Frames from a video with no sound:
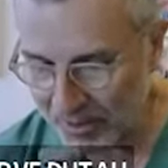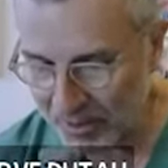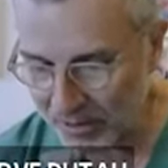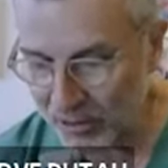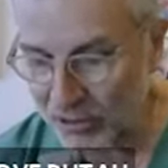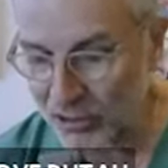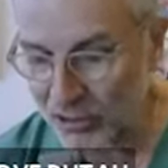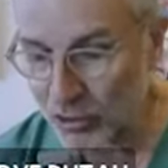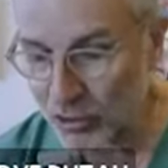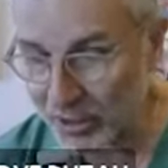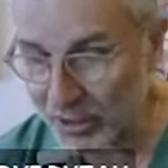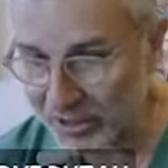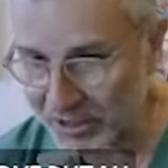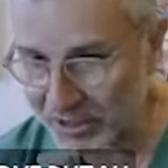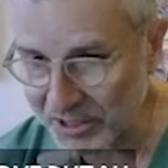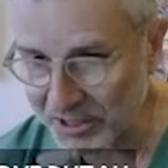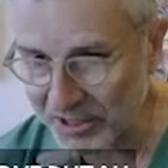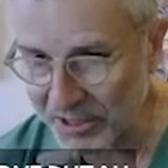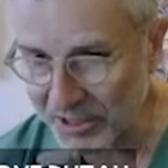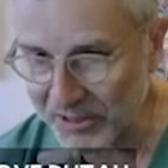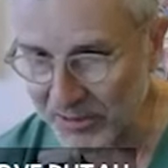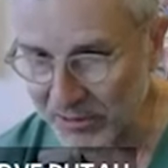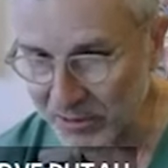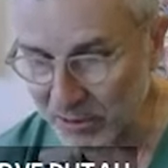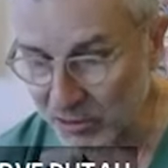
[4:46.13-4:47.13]

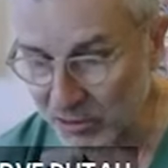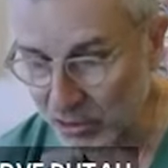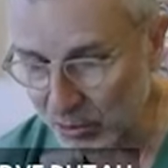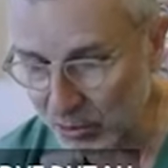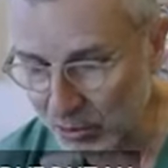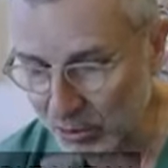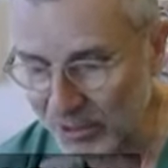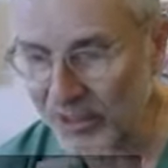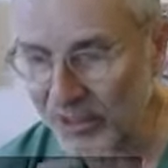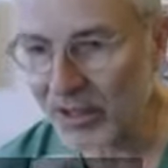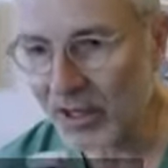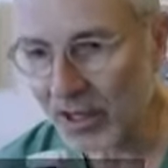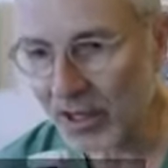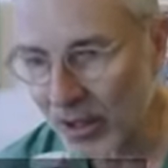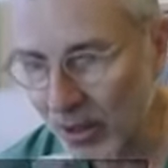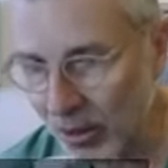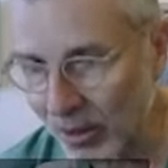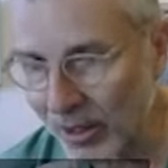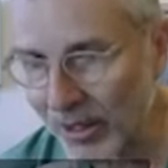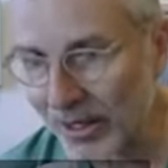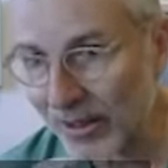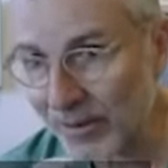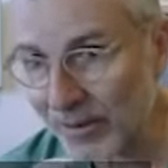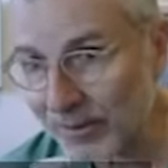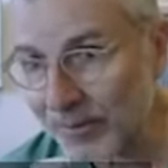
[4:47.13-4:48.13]
contraindicate surgery
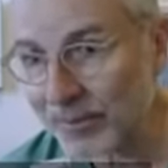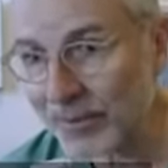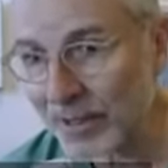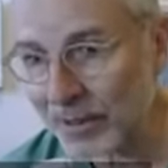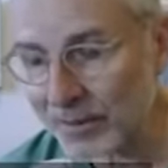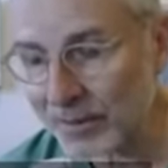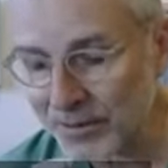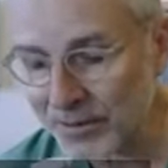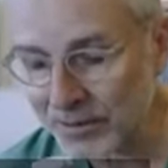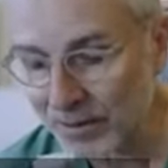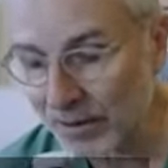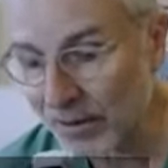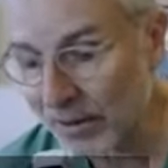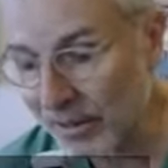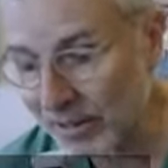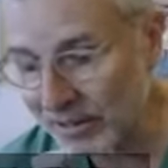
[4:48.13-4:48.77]
or maybe